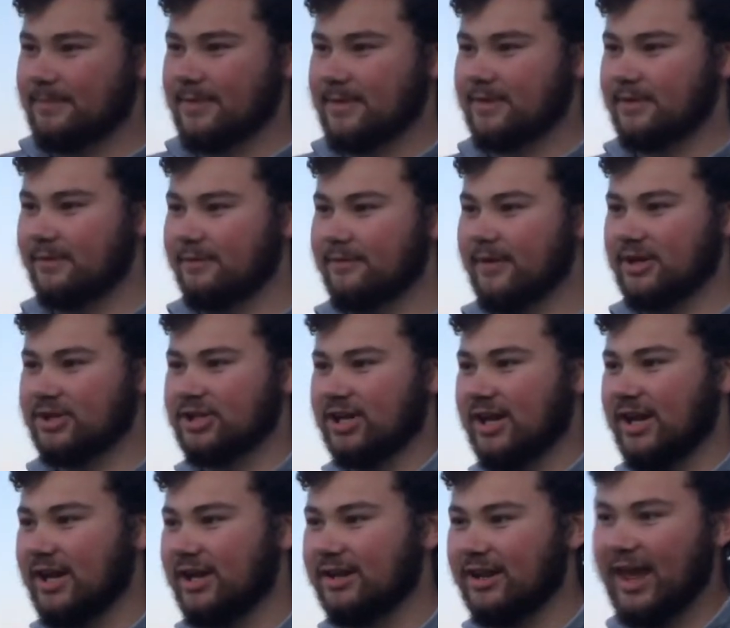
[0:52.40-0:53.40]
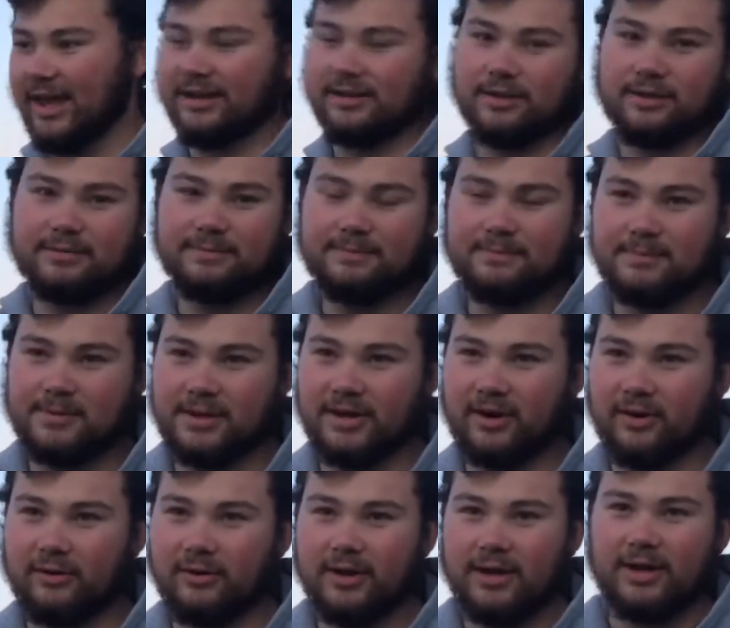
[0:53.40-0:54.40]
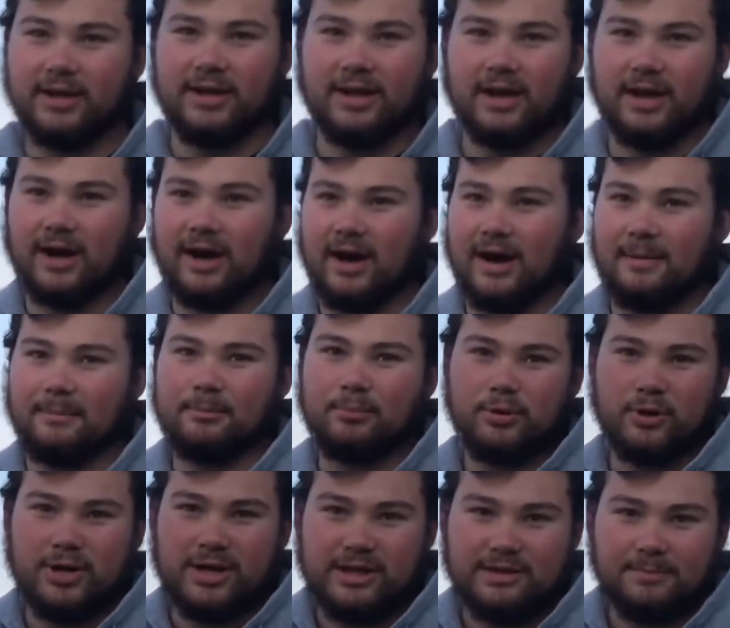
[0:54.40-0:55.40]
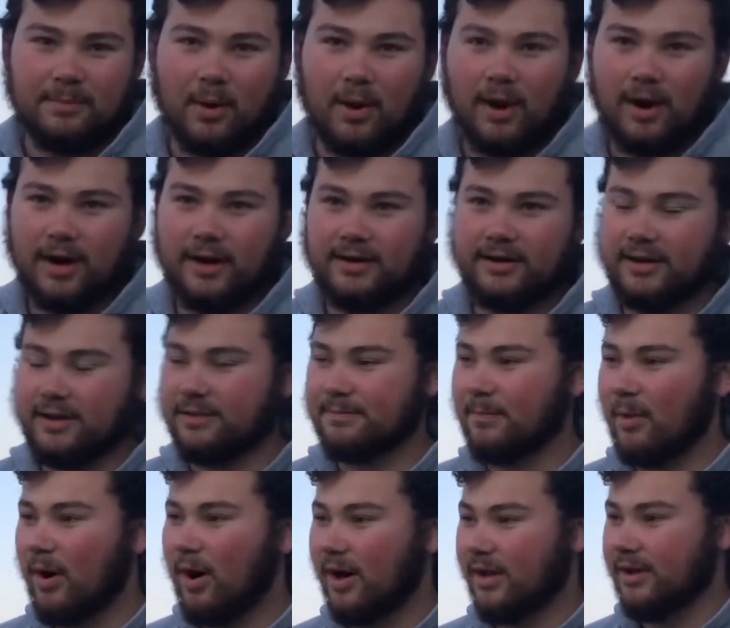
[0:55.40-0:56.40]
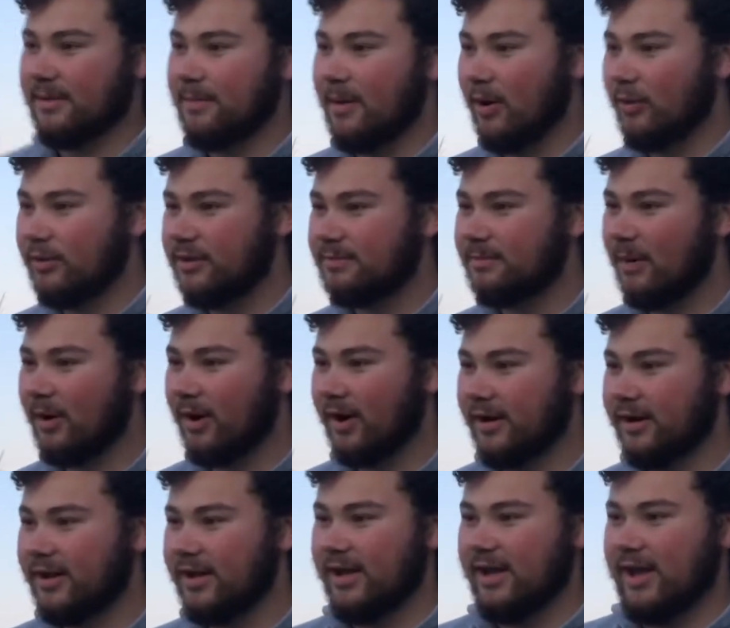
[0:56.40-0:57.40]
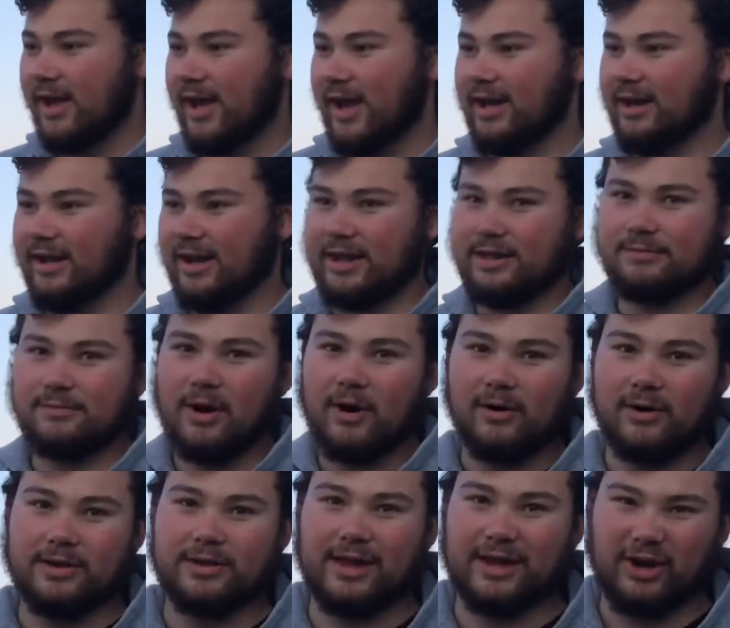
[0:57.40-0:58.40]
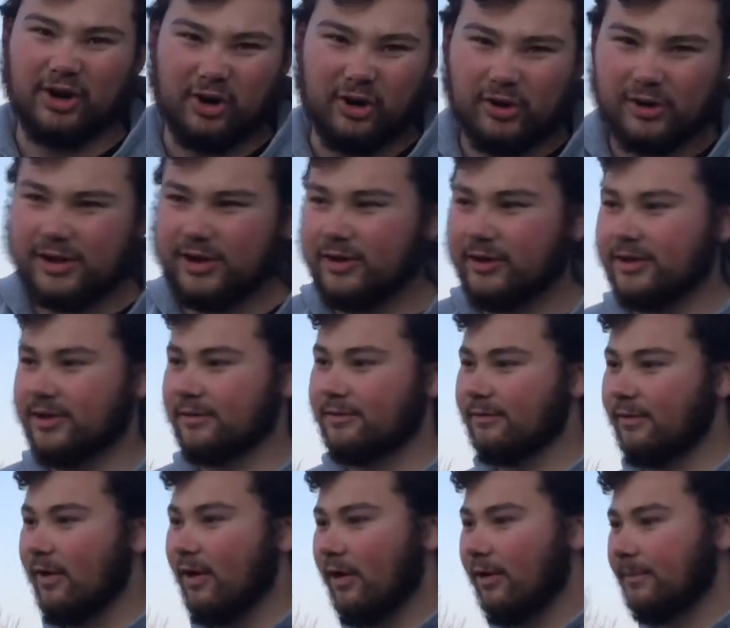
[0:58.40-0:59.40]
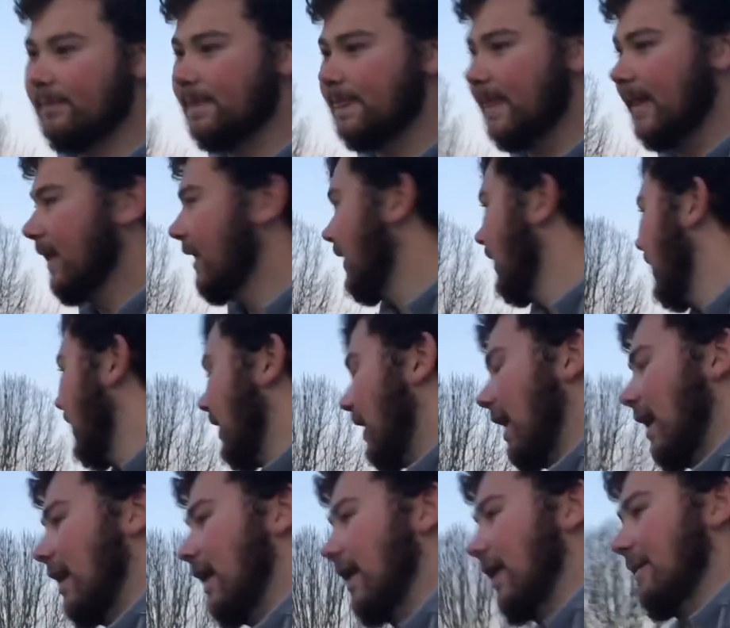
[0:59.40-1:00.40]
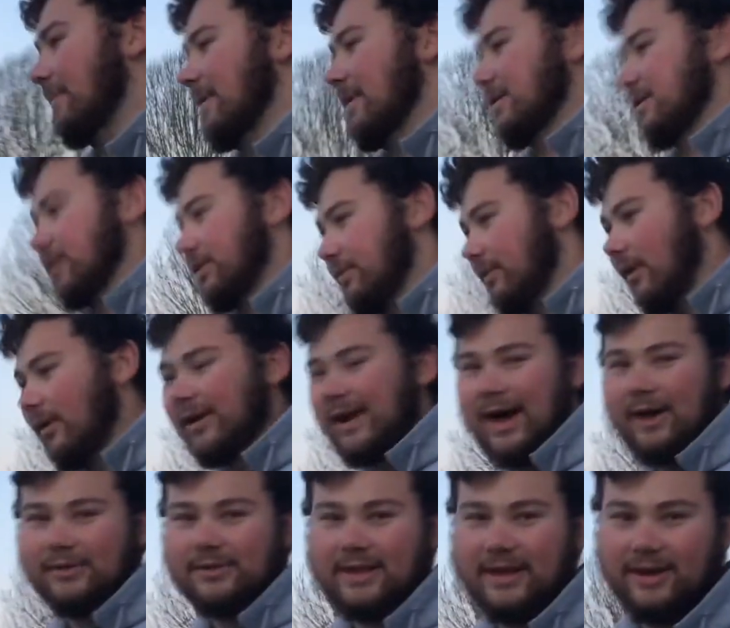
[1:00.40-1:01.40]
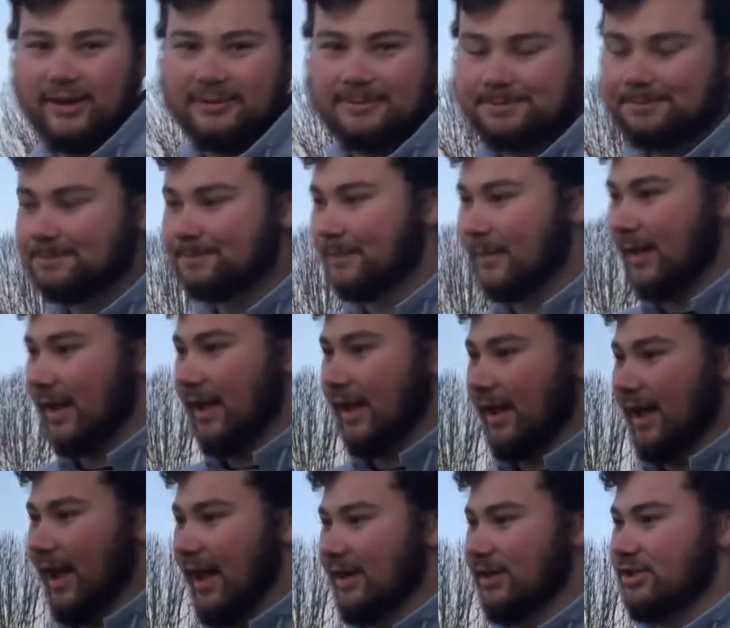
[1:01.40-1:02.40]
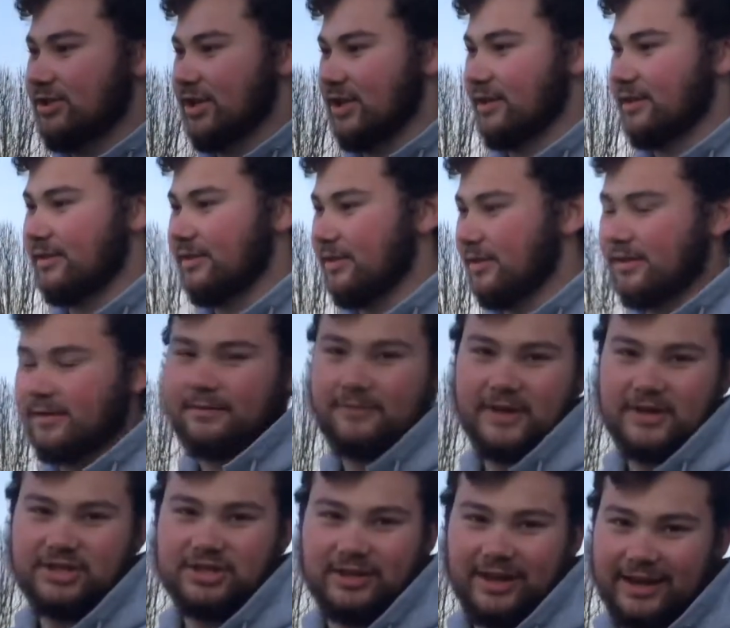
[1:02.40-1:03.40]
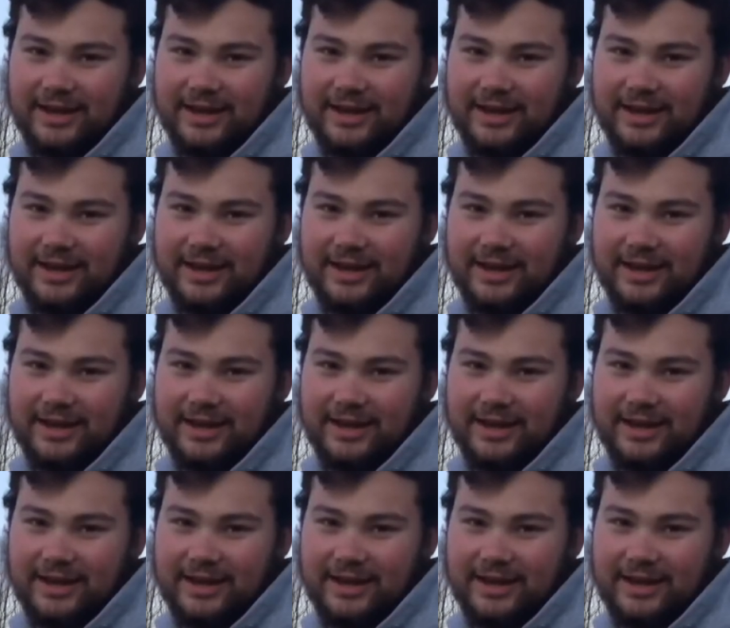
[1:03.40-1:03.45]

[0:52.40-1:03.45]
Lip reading: fish it in like this pre-spawn, the spawn, the post-spawn, and as well as like earlier in the fall, is to throw it out there and just fish it like a